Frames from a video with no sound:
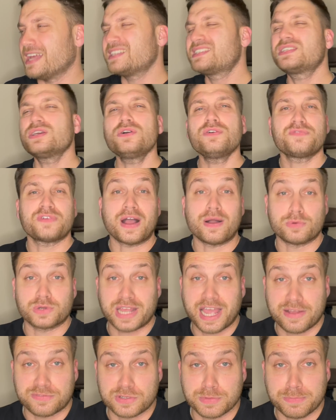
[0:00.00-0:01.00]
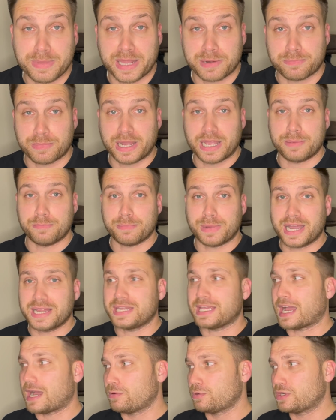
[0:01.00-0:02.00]
so if I would have to bet my
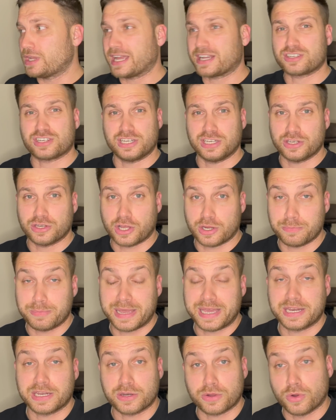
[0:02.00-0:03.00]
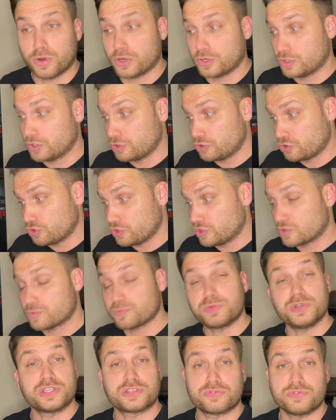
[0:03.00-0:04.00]
money, I would actually not bet it on Judas
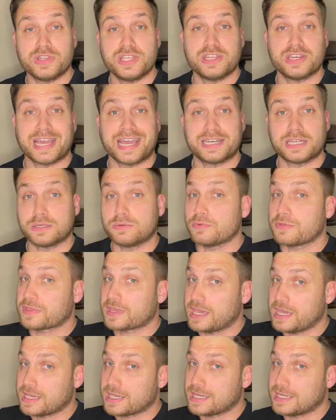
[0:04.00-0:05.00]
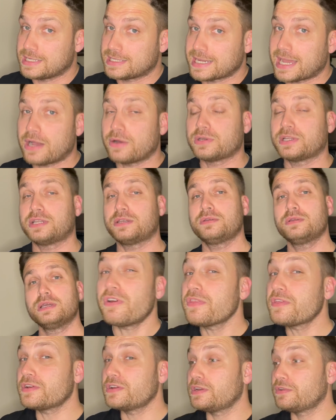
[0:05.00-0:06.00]
Priest reunited with KK Downing, but
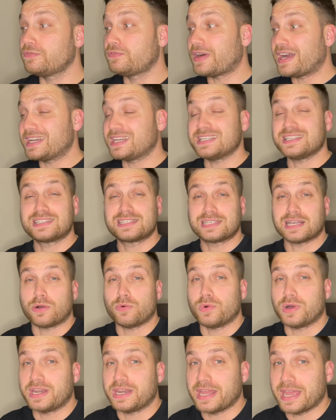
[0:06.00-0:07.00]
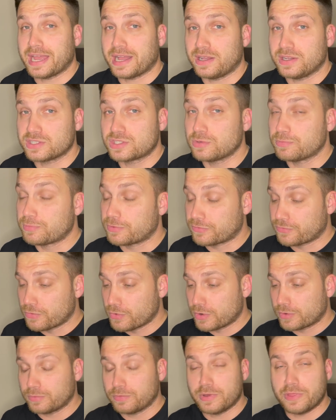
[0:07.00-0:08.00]
rather inviting someone else to
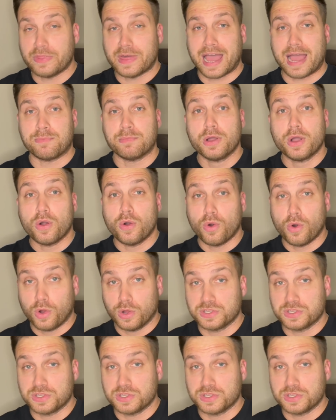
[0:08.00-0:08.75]
perform with them on